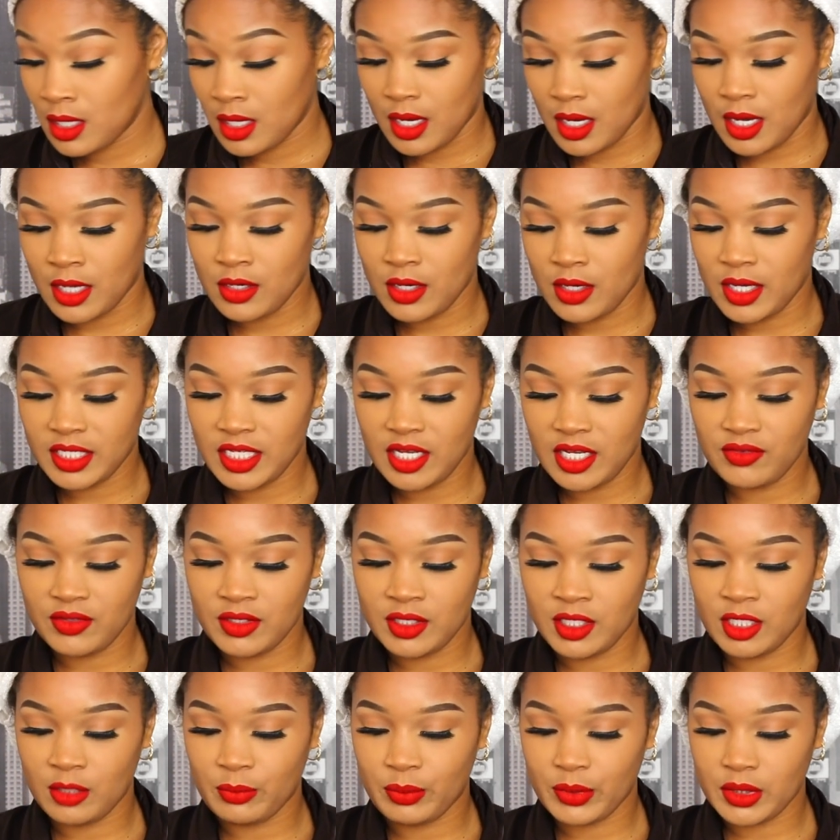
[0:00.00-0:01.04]
I know I
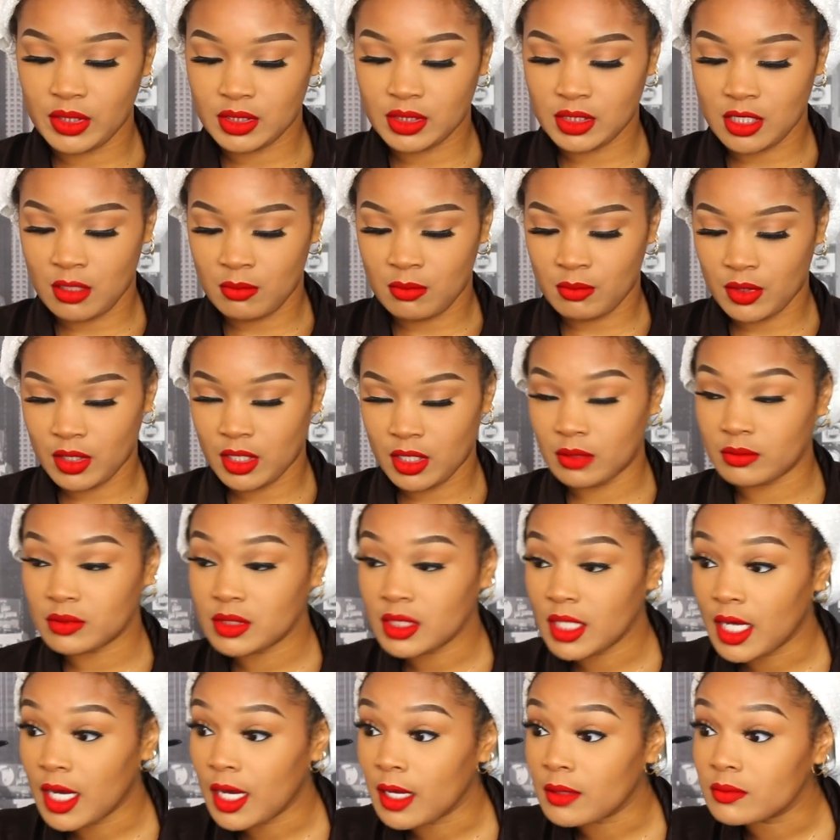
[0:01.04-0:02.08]
definitely need to put some up
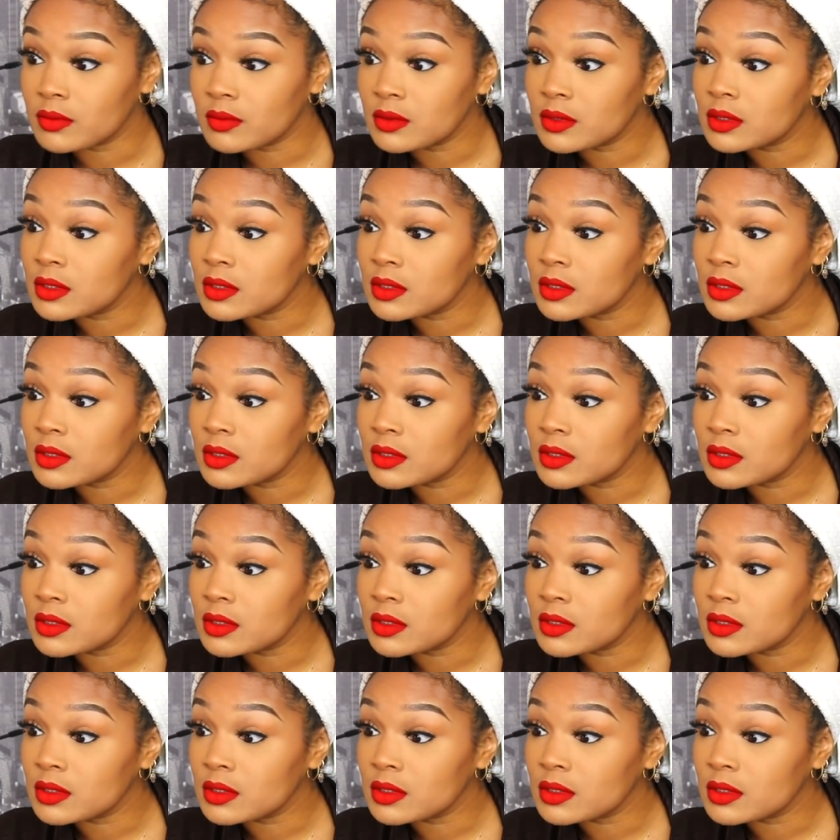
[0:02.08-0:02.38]
top